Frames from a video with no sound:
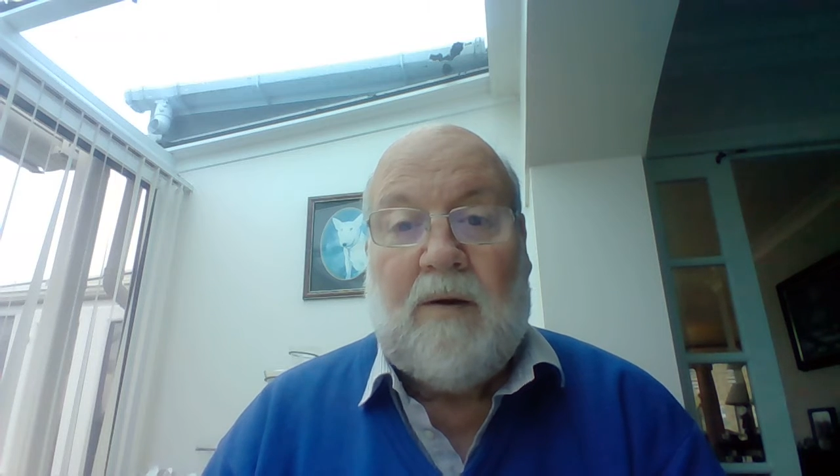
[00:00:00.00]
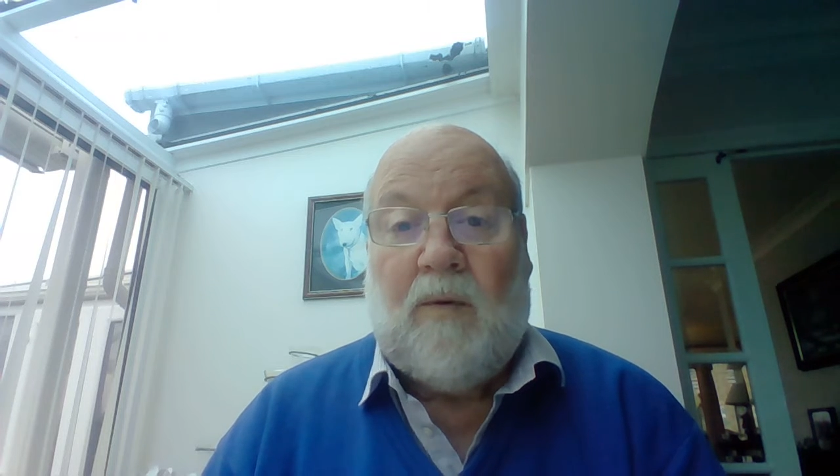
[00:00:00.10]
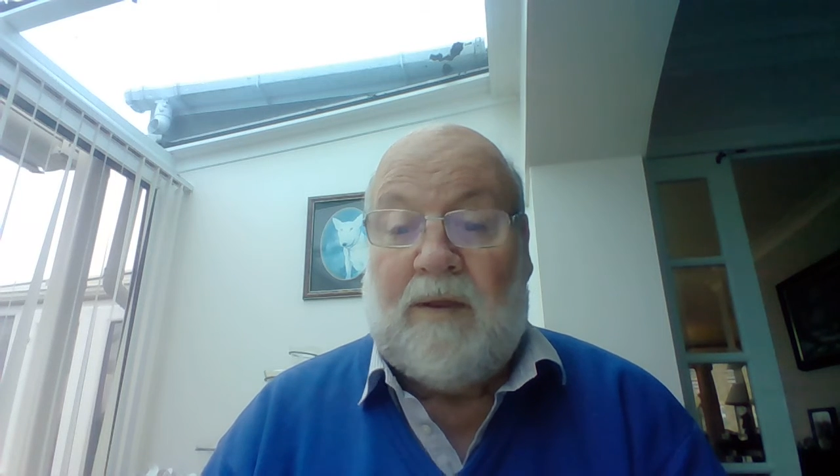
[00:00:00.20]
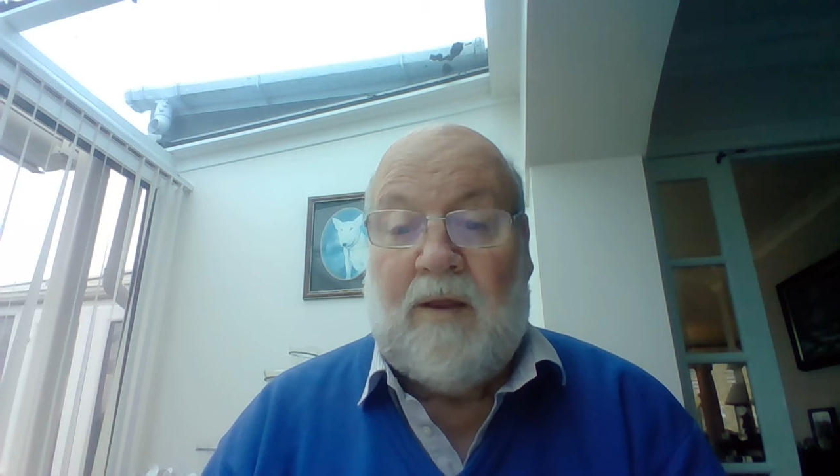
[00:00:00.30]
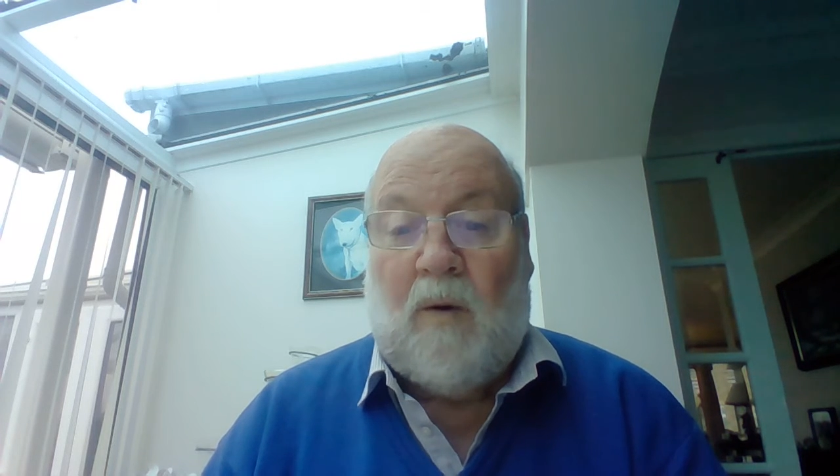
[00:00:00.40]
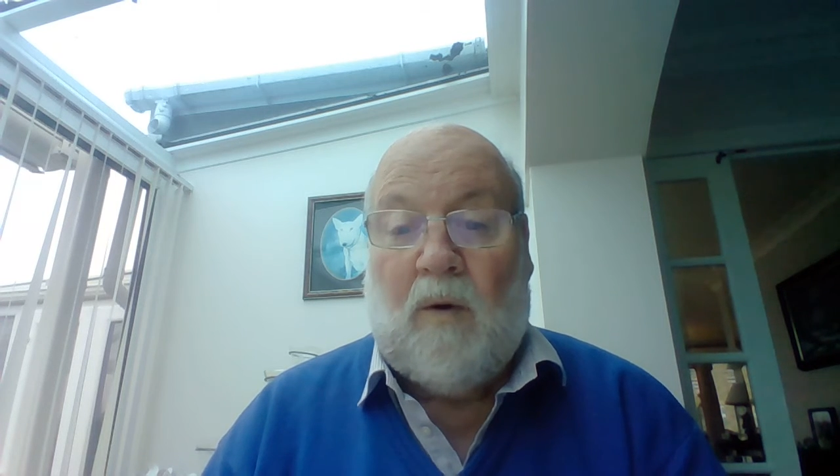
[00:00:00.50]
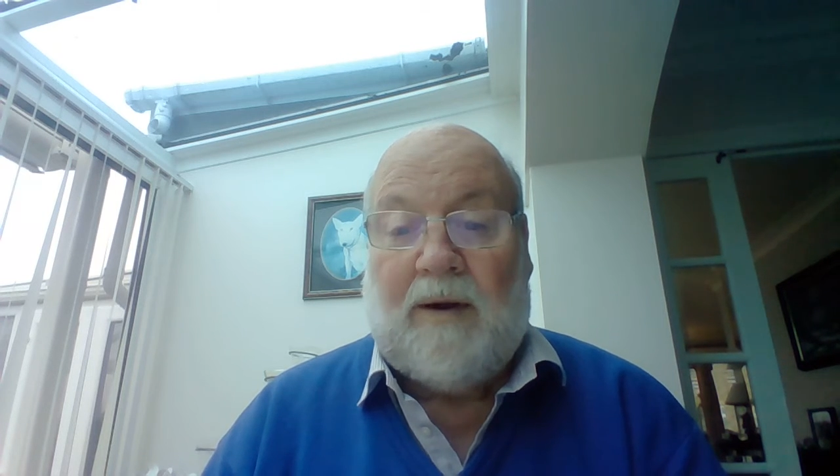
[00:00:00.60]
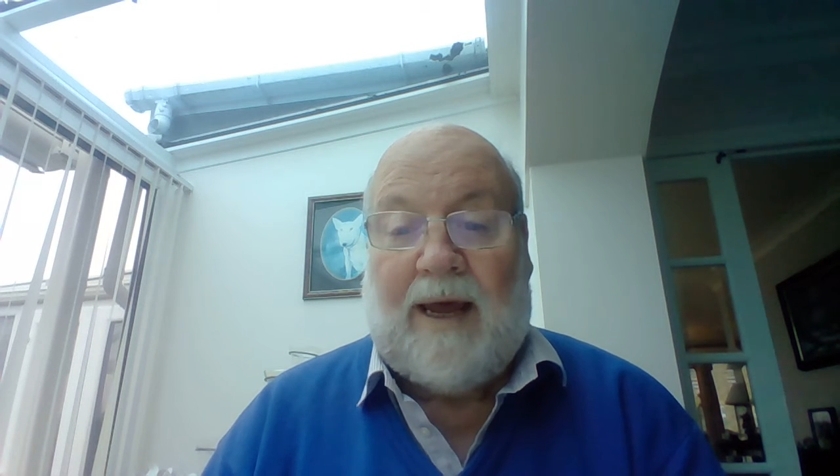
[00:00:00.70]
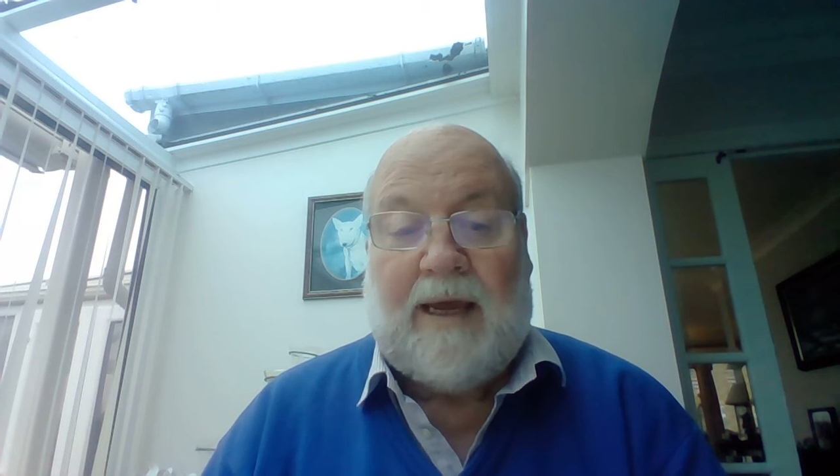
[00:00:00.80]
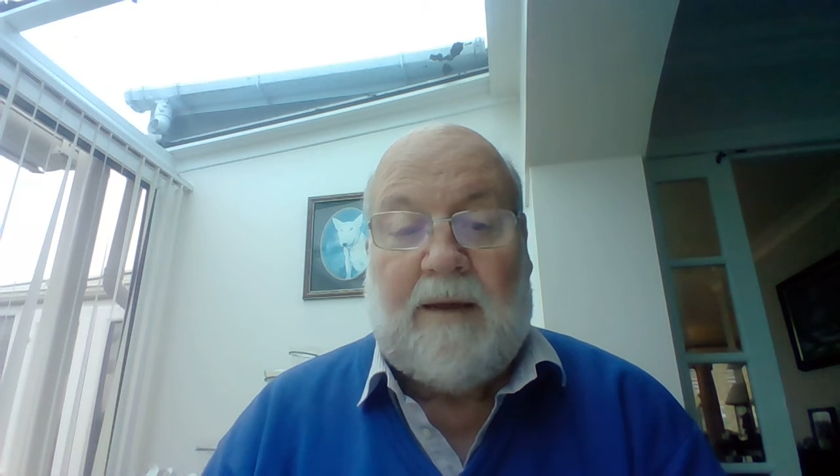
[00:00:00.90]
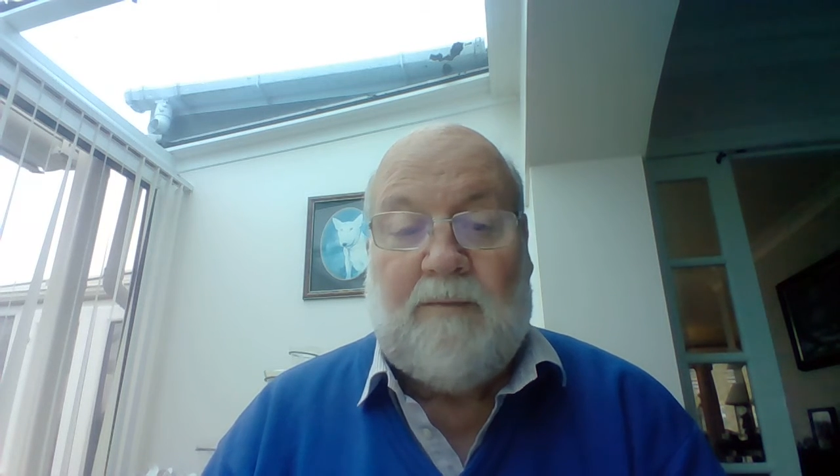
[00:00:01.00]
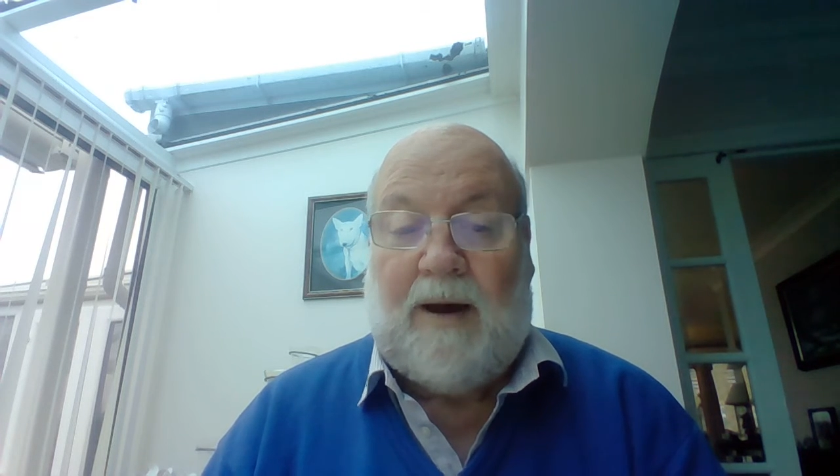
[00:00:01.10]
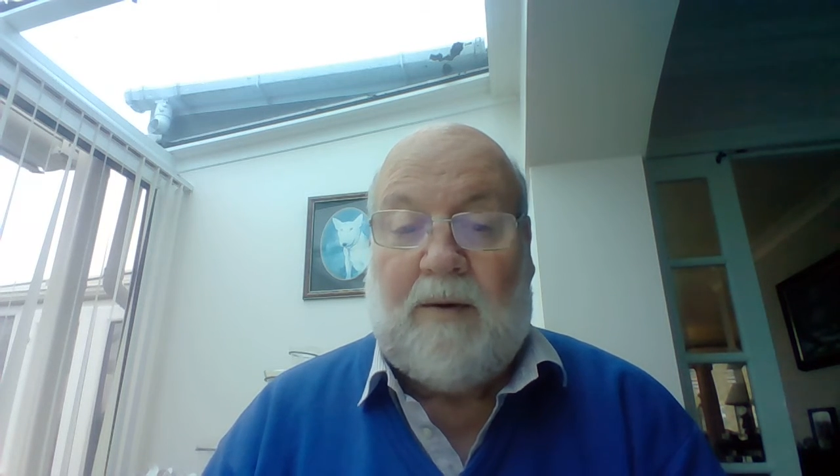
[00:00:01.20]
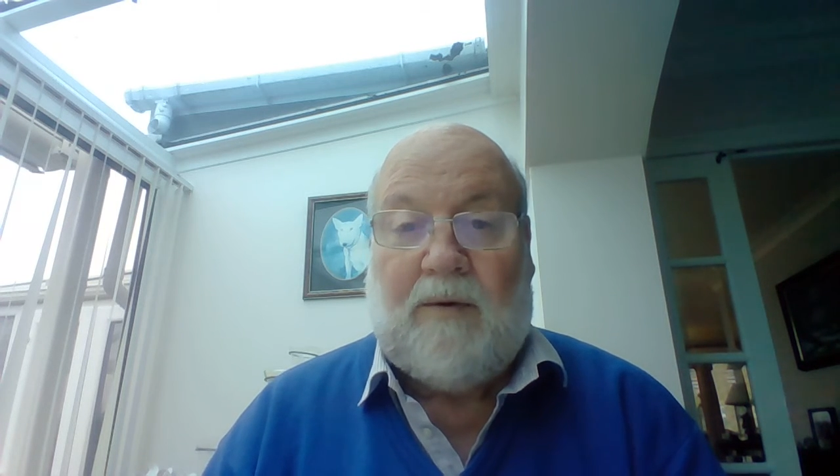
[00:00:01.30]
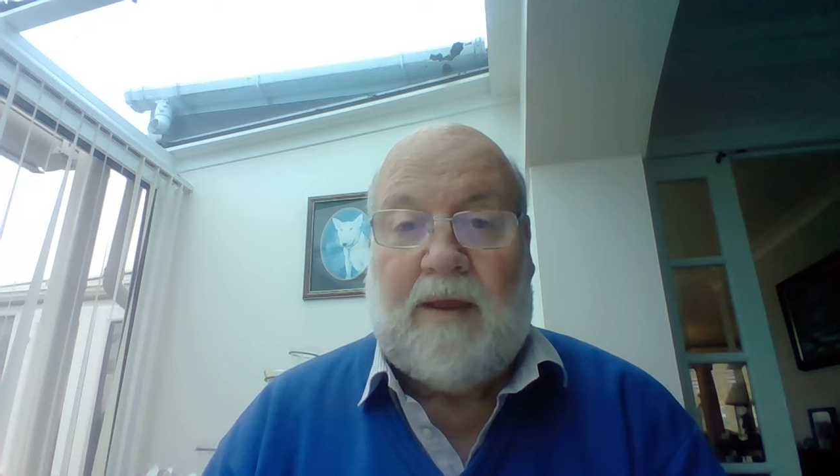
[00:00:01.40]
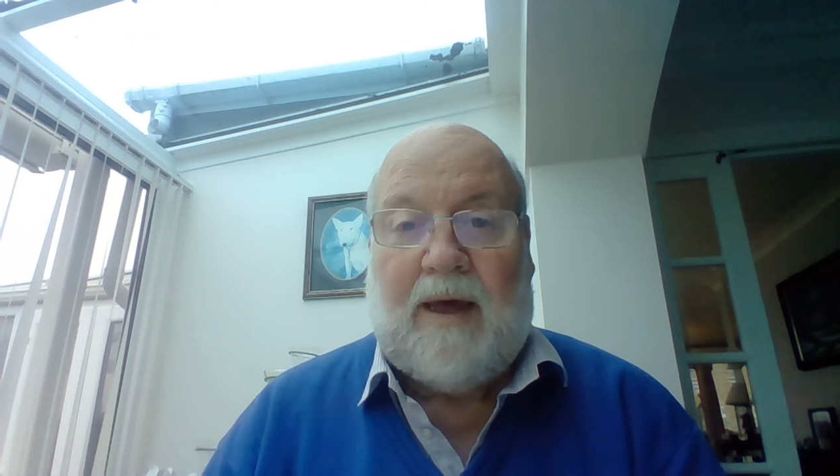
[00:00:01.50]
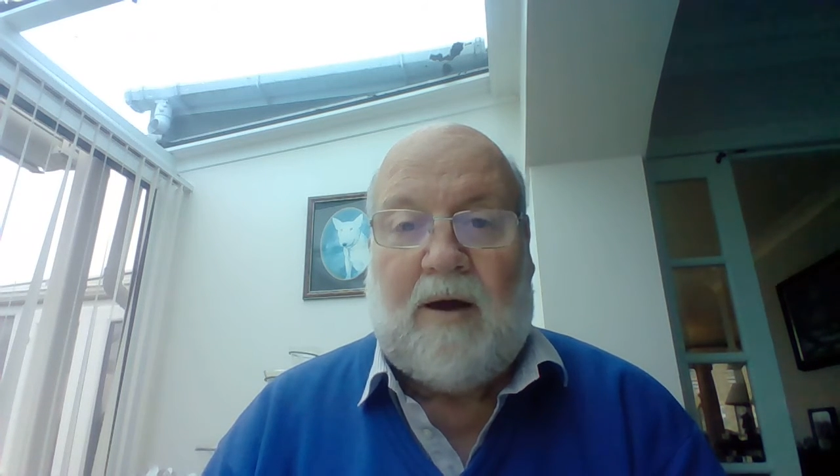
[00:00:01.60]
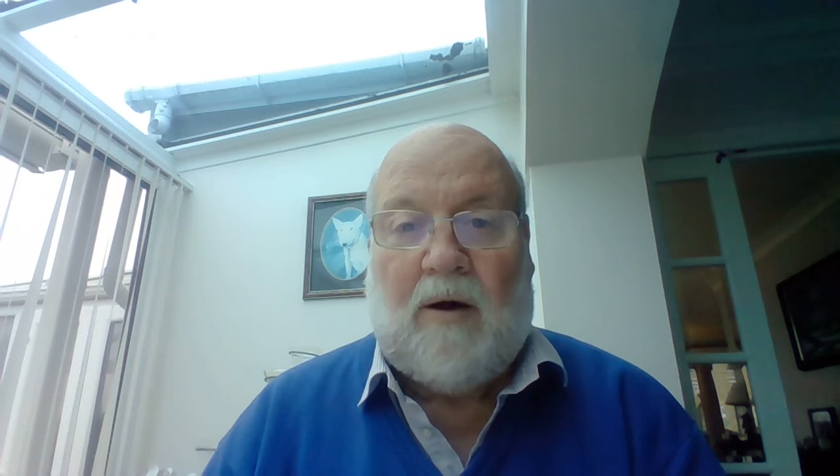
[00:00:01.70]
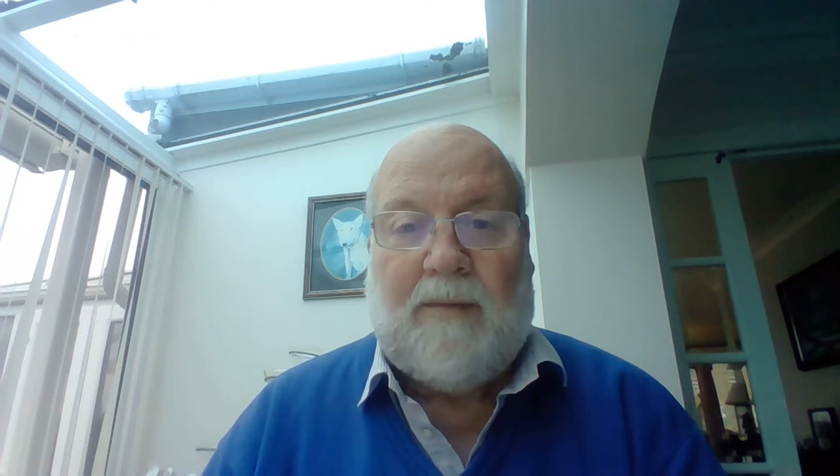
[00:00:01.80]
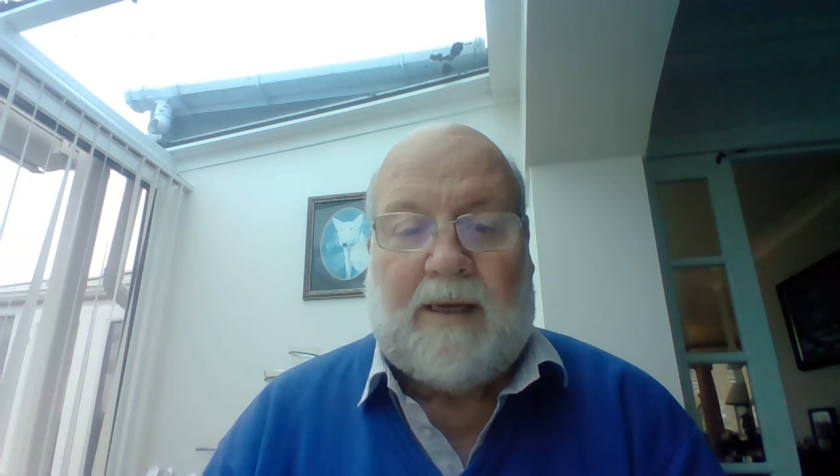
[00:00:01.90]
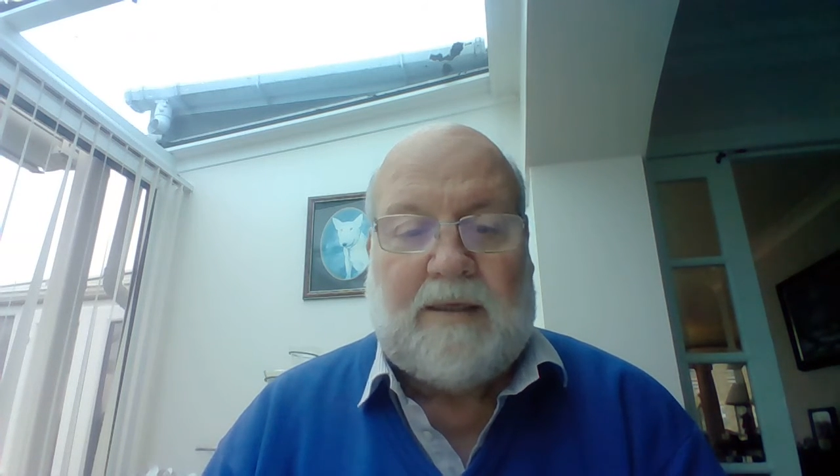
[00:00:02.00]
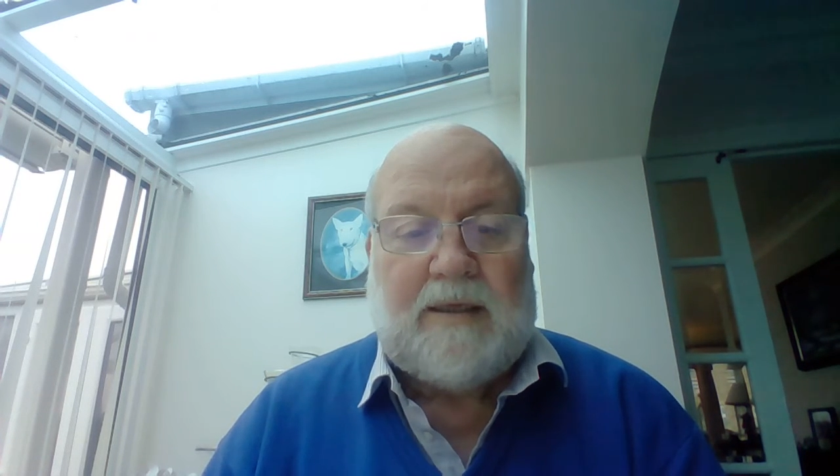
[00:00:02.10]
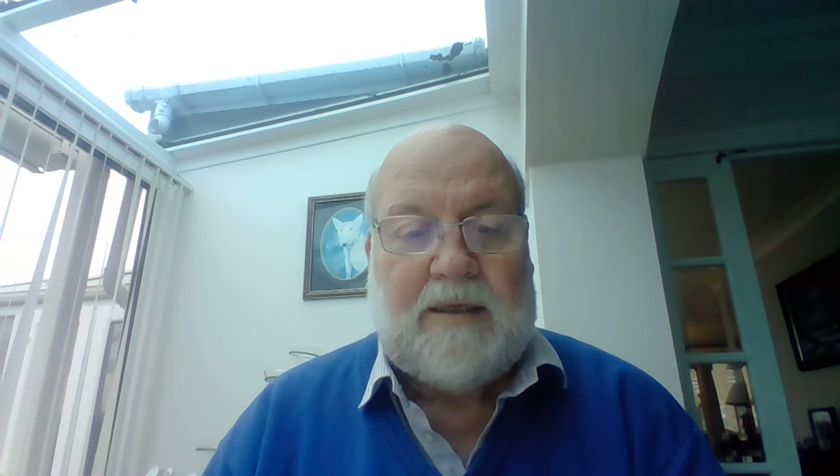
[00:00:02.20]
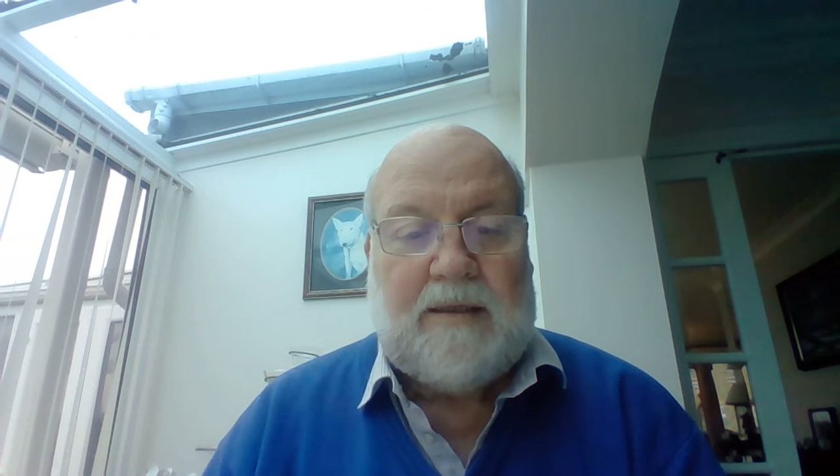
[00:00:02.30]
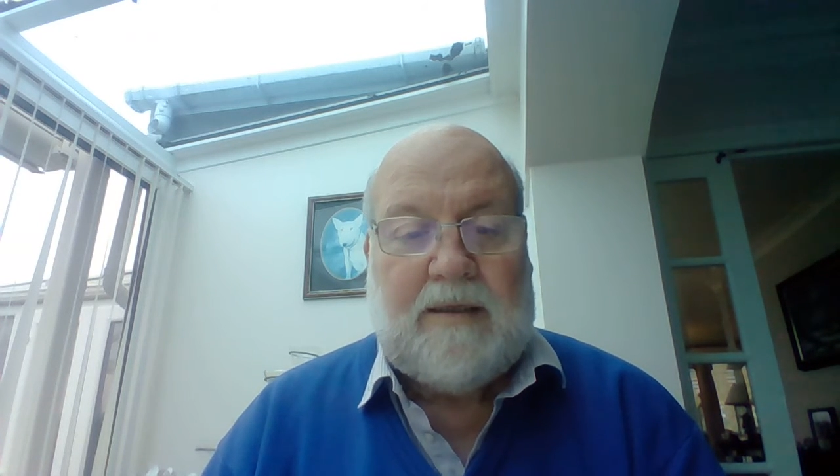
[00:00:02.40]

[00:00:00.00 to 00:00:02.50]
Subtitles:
with no one hanging back with their comments,